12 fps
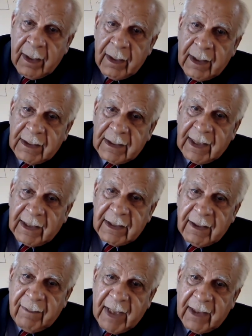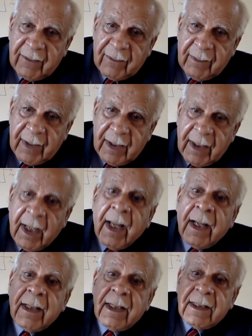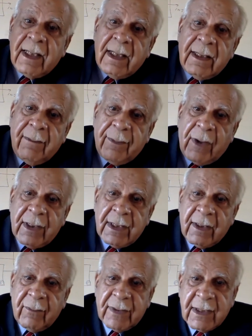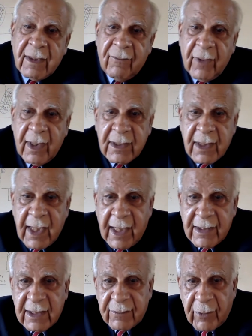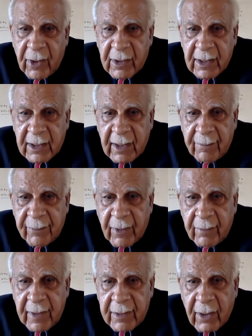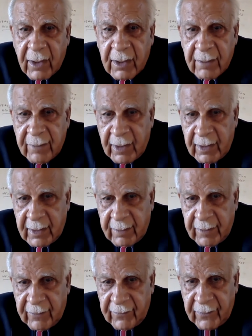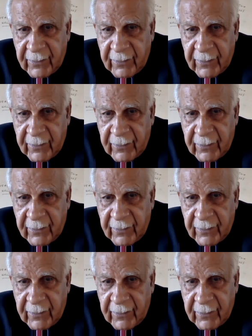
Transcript: That's 60 miles from here. There's another project, which is the world's largest project. I probably talked about it before.